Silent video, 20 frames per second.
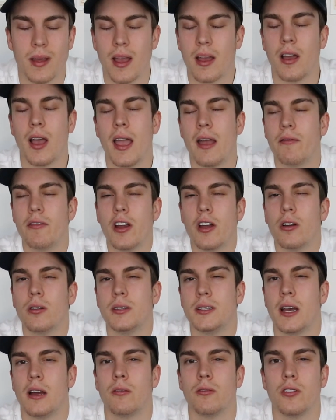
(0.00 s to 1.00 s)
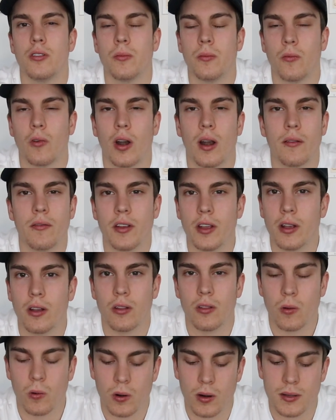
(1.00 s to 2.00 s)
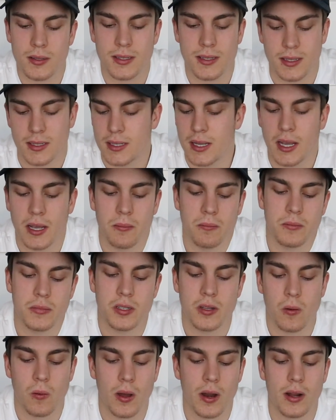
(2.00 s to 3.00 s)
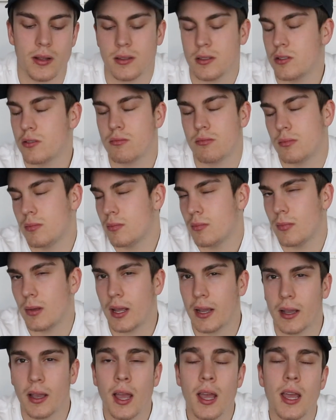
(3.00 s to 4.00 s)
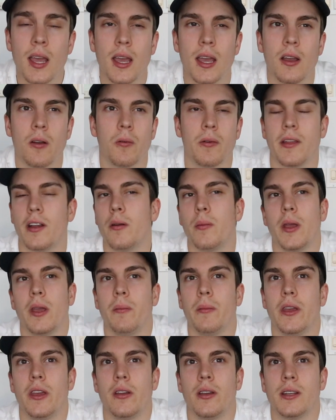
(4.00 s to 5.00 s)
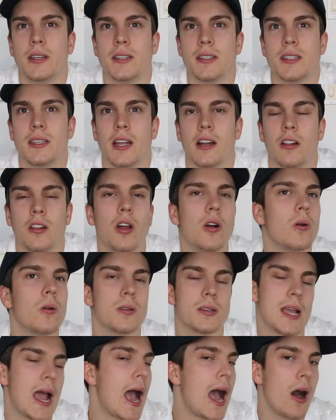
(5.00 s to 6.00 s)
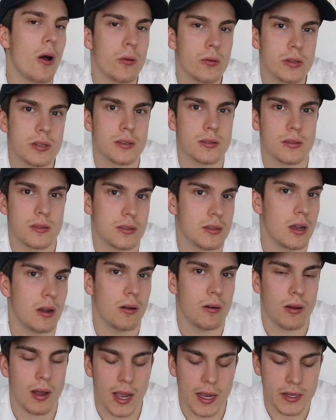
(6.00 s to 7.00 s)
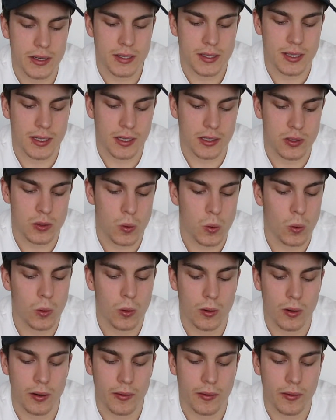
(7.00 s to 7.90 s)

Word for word: every hotel room wherever you go in the world is the same, so why not, like with Airbnb you get to stay in a local's house, so I just think it's cooler.